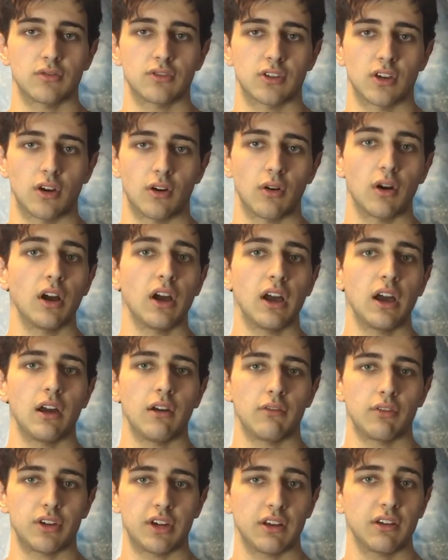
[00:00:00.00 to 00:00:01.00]
So
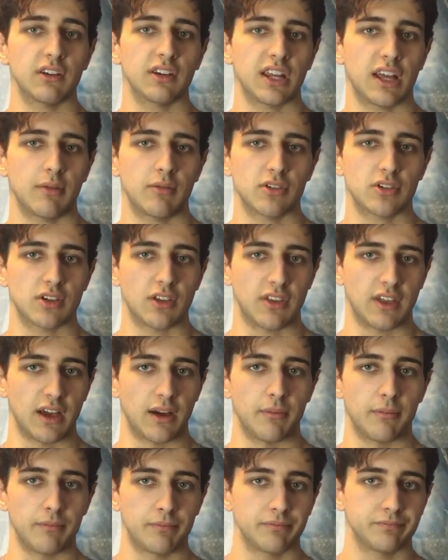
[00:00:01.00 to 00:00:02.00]
if you're dealing damage to
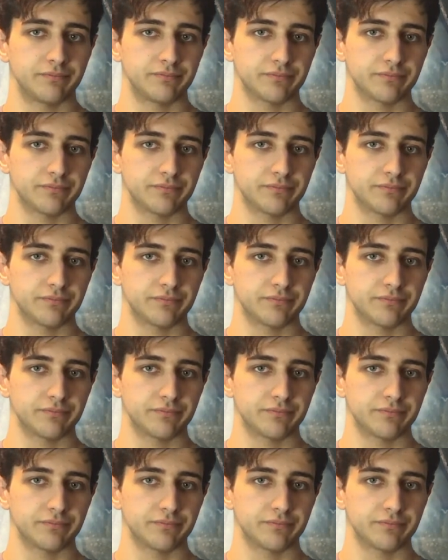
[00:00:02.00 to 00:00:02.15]
them,